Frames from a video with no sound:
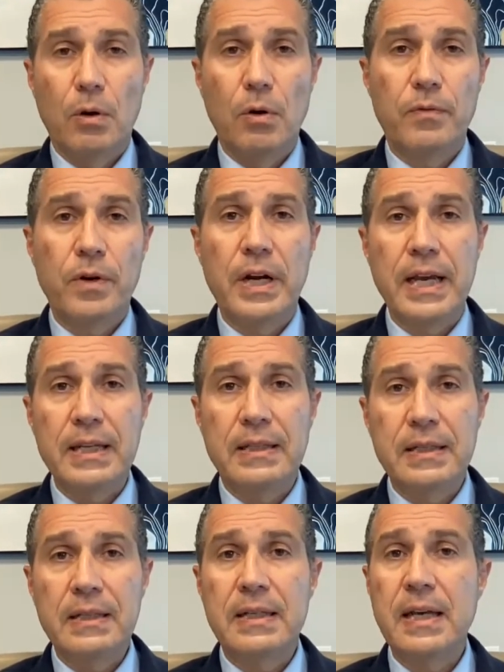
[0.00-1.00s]
overnight
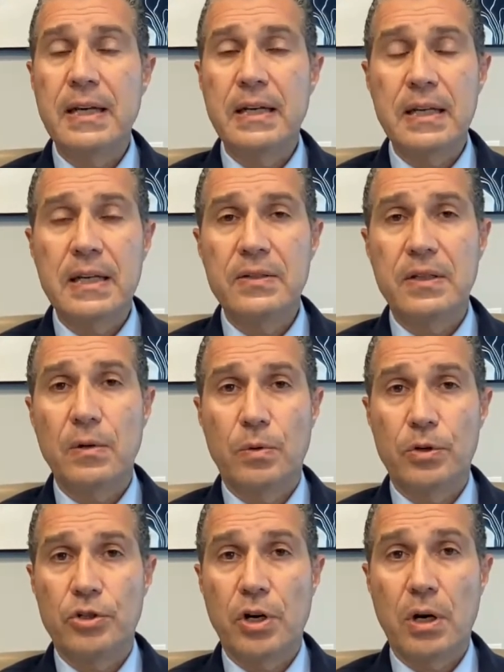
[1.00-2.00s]
detainees that
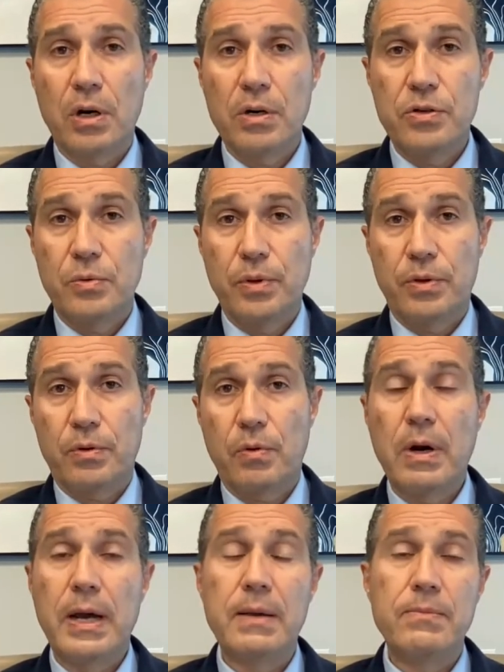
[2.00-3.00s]
were charged with
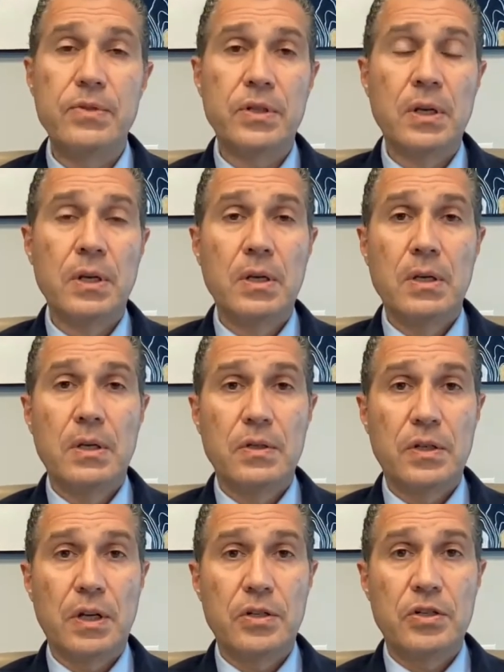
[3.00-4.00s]
crimes
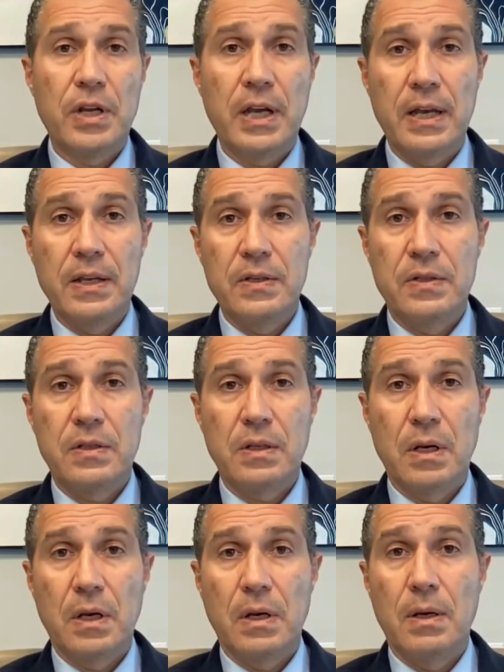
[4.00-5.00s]
such as
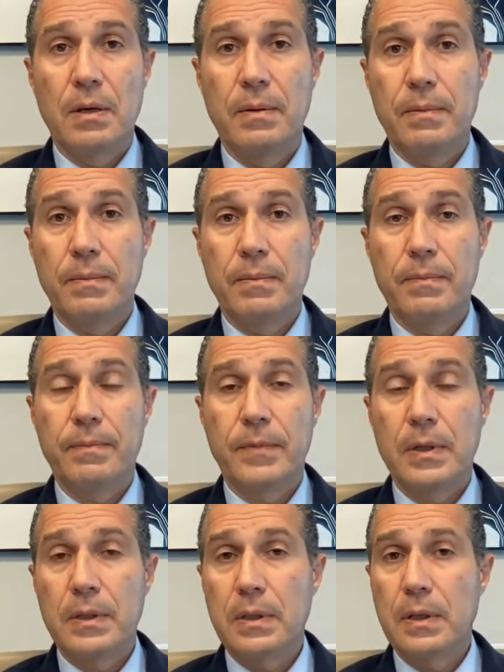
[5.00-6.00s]
uh,
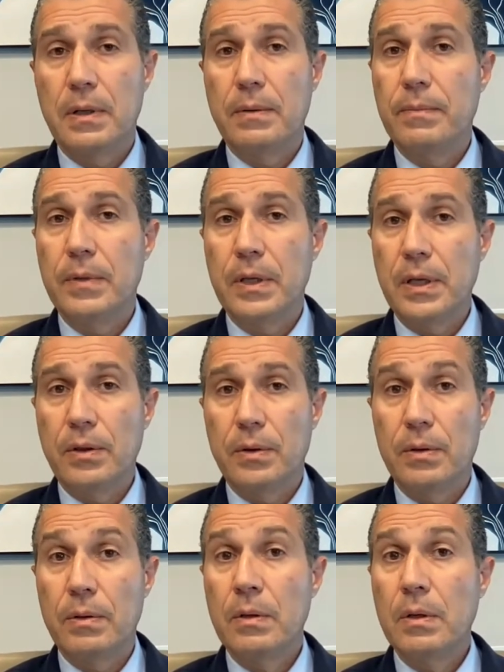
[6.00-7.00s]
um,
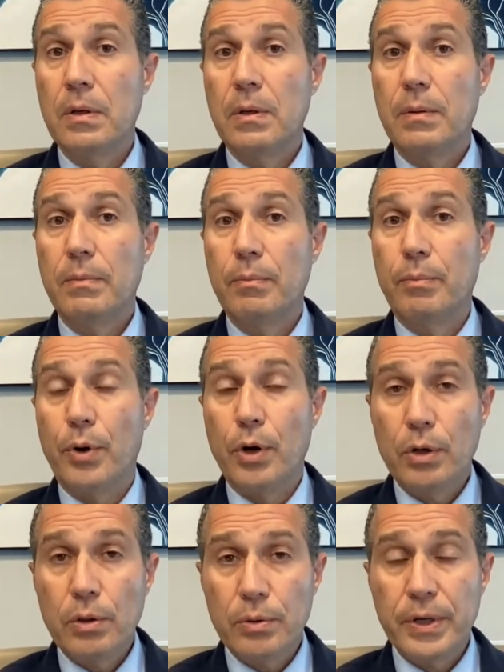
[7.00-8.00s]
either
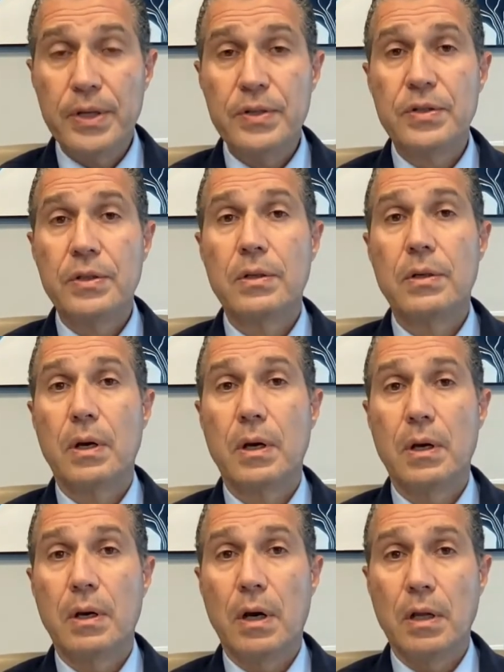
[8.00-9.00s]
burglaries,
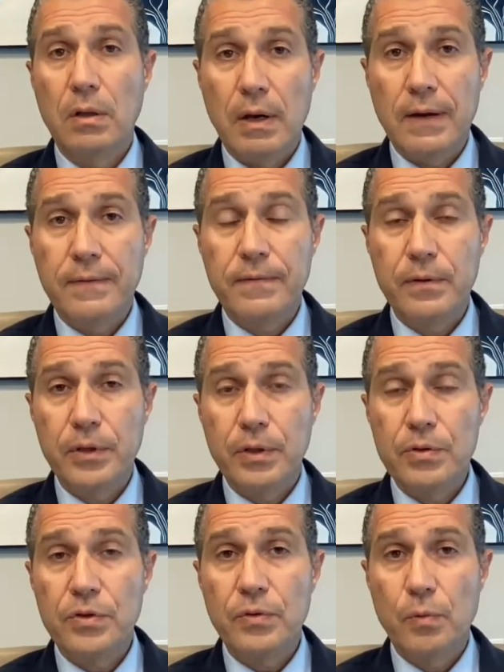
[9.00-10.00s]
uh, unlawful
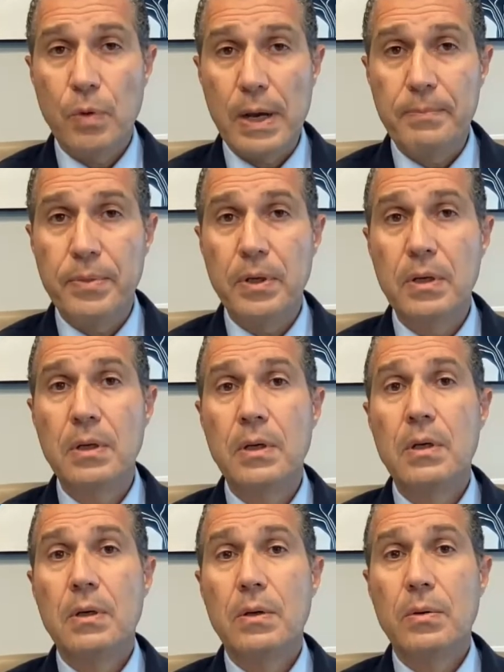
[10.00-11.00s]
use of weapon,
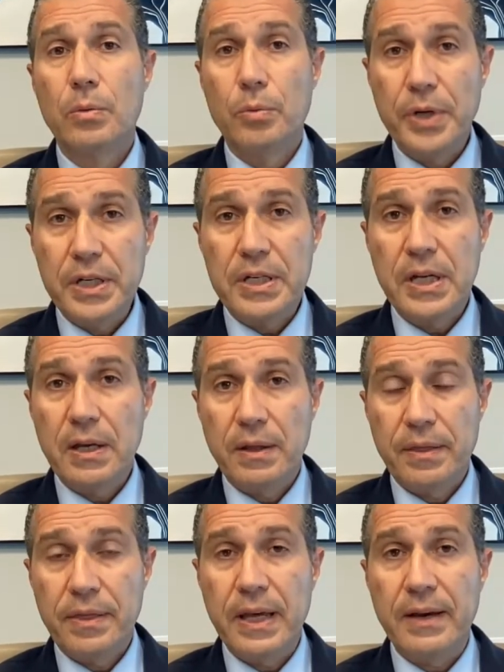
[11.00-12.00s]

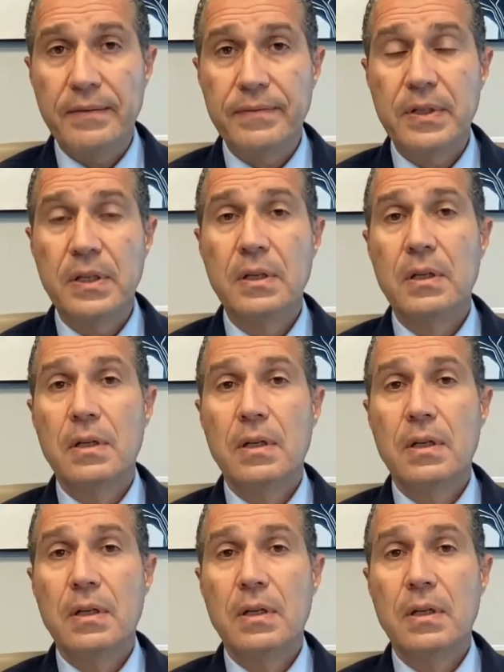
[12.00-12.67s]
retail theft,